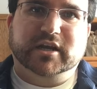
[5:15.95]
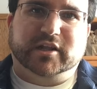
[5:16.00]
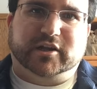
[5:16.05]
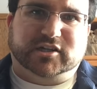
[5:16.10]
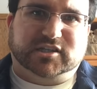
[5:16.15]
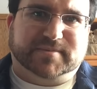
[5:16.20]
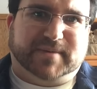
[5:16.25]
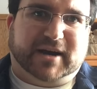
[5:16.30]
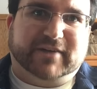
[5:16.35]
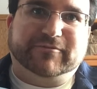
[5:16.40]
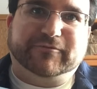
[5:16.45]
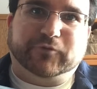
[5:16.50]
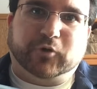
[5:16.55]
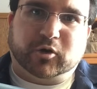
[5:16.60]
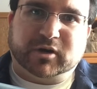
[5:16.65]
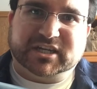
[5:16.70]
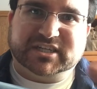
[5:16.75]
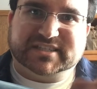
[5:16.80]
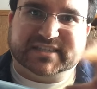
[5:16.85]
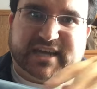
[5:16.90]
There's about
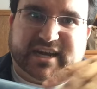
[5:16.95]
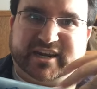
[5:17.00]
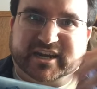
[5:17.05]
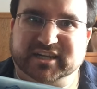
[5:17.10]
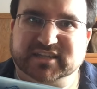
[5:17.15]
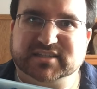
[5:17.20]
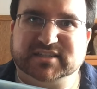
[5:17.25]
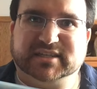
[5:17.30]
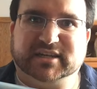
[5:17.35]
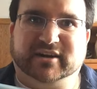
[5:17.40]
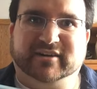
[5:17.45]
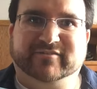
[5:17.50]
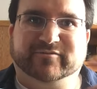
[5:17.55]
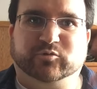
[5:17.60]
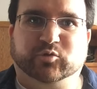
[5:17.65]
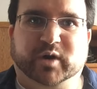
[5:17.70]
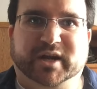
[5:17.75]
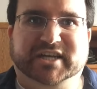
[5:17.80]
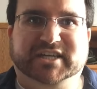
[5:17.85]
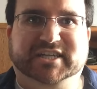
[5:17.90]
40 seconds of
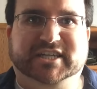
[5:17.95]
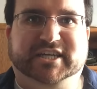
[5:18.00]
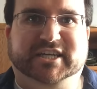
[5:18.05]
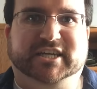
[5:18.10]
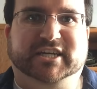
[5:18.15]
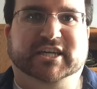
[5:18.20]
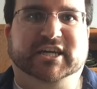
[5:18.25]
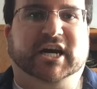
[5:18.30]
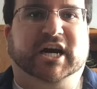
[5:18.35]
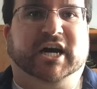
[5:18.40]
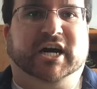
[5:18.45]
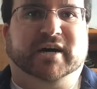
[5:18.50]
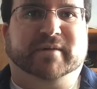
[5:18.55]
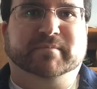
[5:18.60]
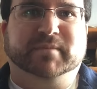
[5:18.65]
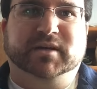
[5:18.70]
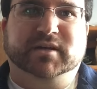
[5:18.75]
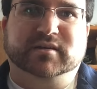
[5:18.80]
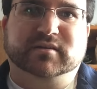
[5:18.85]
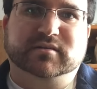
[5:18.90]
windy
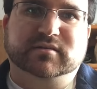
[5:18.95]
hum.